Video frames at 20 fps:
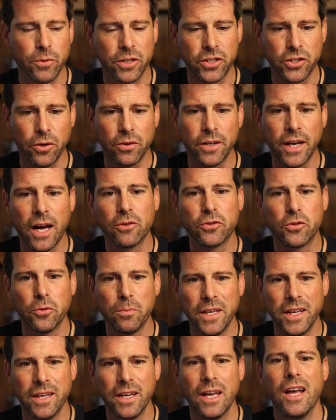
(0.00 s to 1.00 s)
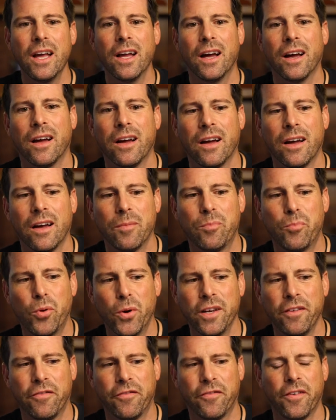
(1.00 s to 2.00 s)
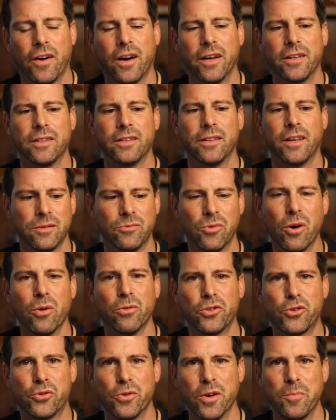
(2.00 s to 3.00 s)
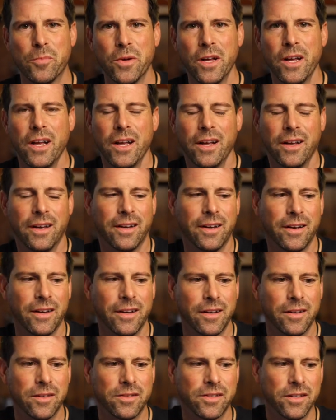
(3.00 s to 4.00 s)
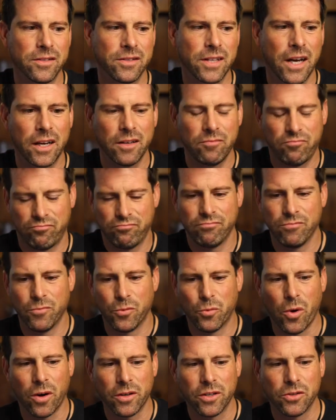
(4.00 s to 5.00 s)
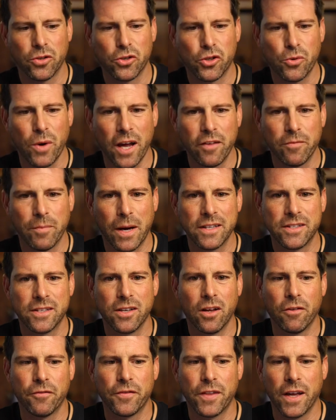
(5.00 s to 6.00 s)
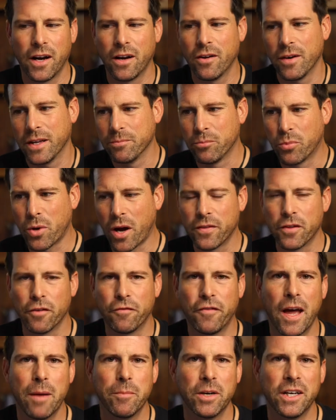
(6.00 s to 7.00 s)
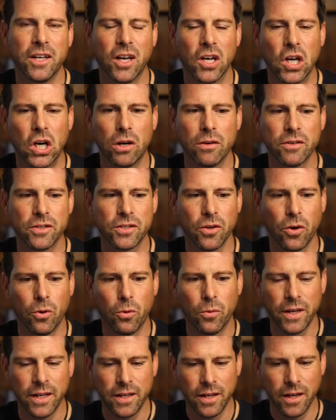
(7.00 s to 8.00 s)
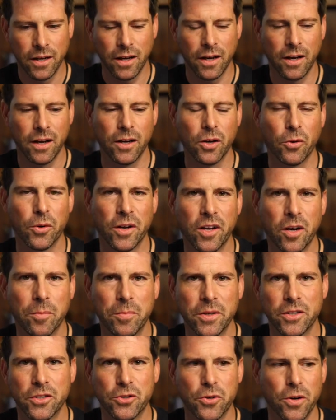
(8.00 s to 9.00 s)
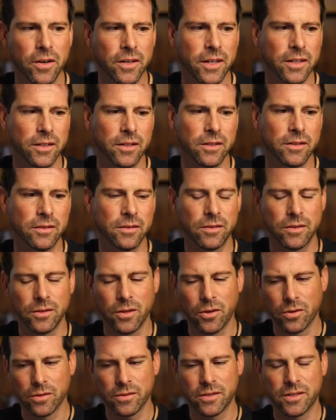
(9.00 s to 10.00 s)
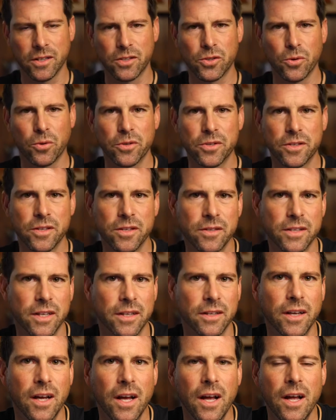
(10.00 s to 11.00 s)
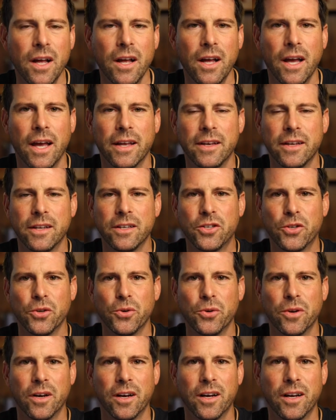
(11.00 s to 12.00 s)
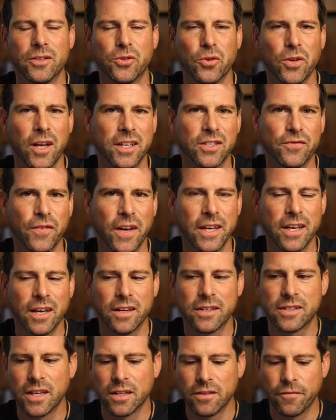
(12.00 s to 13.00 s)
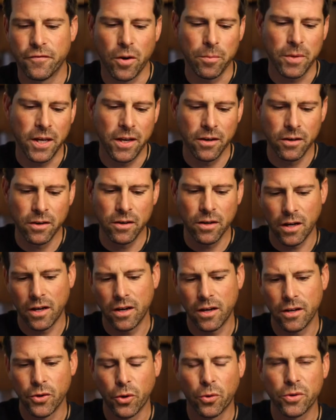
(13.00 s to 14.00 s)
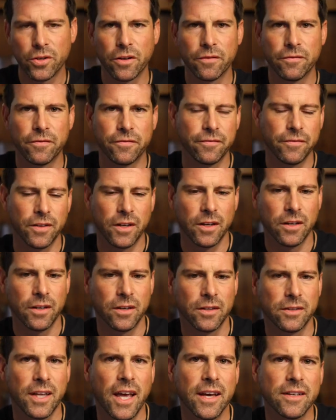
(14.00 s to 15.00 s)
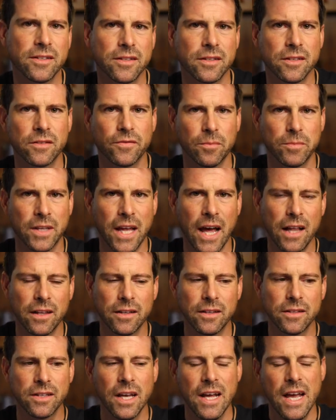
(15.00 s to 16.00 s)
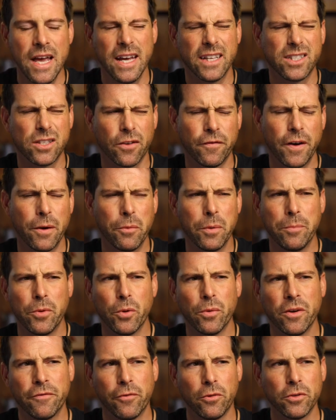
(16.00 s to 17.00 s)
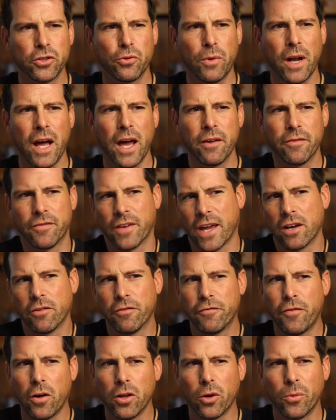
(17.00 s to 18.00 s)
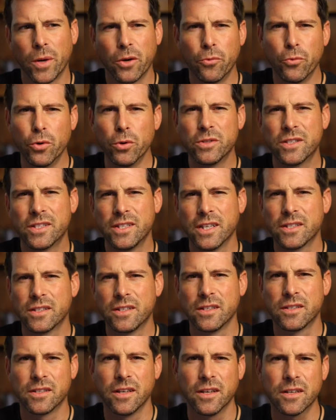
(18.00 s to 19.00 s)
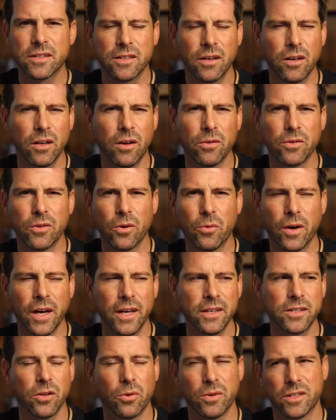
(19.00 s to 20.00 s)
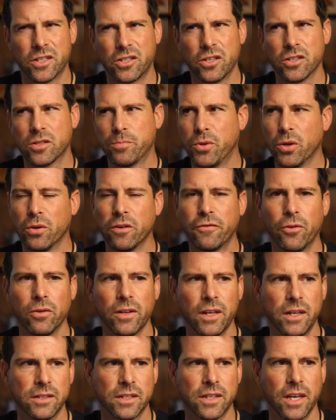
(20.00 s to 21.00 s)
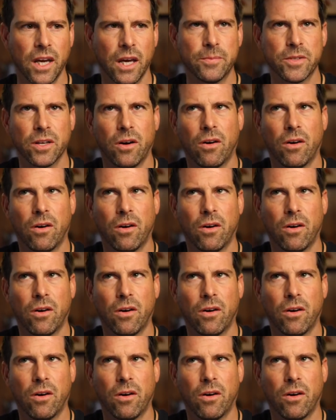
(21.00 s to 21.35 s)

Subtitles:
which turned out to be a pretty fun road trip since I wanted to drive myself there and brought the family along. So we loaded up in the truck and 6 horses and headed to Las Vegas. And from here, north of Texas, from Dallas, it's a very beautiful drive, kind of following Route 66 along the way. So it's just beautiful landscapes,